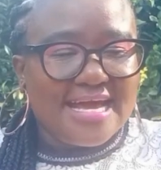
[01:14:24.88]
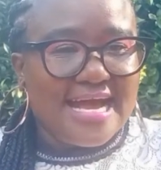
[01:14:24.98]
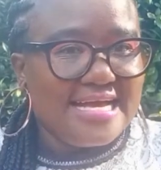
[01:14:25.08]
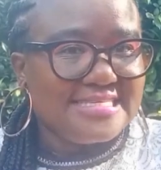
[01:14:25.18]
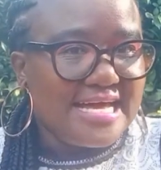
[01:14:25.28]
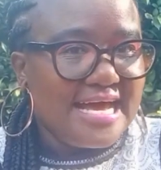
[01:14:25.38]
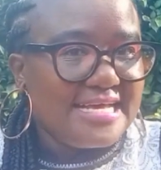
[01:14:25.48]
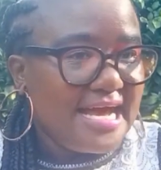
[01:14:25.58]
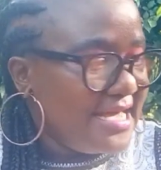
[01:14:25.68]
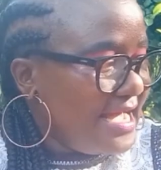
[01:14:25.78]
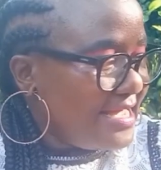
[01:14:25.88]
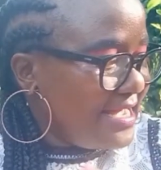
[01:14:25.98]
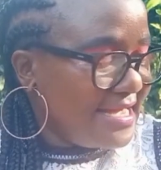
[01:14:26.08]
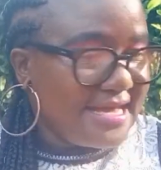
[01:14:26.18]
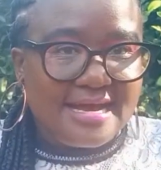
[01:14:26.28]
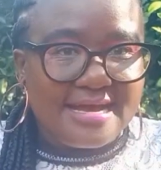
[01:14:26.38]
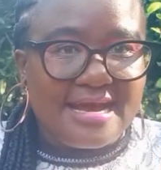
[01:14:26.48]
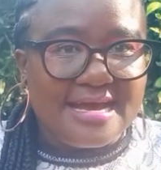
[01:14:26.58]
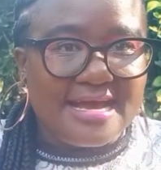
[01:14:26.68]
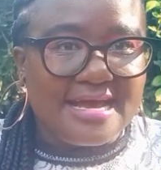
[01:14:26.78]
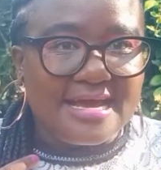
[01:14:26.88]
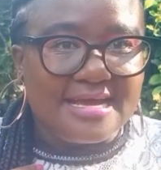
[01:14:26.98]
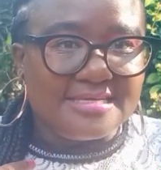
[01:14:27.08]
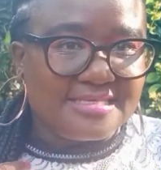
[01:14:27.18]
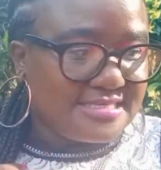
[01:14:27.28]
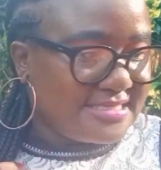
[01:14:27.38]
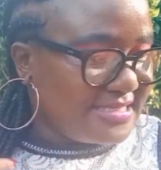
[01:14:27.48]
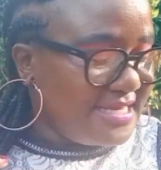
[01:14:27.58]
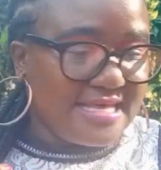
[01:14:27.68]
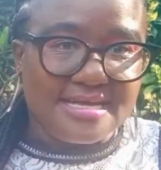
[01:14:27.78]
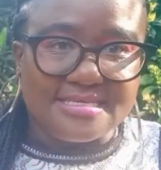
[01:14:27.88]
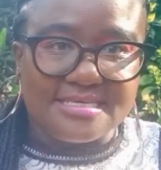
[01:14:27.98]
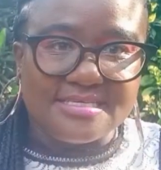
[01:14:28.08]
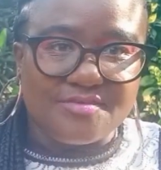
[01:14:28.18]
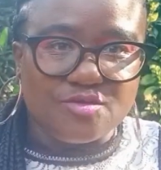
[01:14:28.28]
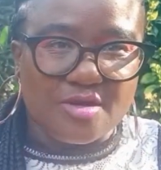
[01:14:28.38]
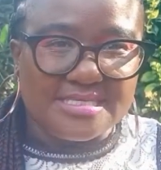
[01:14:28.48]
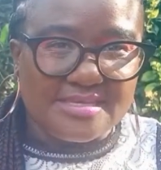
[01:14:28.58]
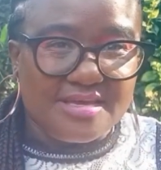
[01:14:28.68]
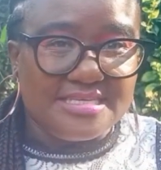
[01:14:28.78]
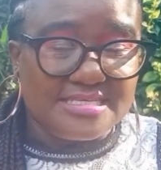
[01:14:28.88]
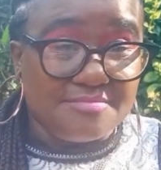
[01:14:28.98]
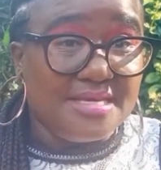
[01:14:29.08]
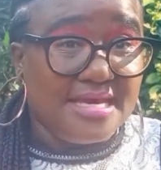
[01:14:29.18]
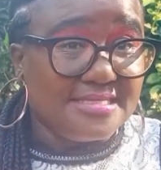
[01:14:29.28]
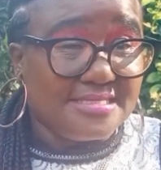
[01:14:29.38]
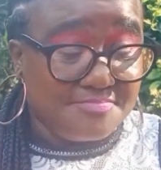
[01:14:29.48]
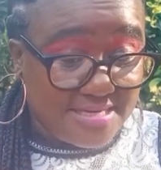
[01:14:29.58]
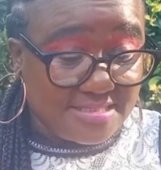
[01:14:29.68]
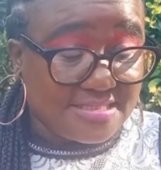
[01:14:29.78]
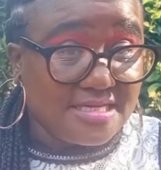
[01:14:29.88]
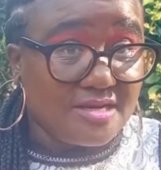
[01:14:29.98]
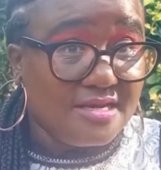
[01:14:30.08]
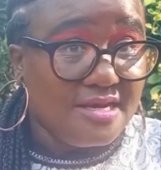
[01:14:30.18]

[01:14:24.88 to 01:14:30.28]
guys, I see that this video is 70 minutes, but it's still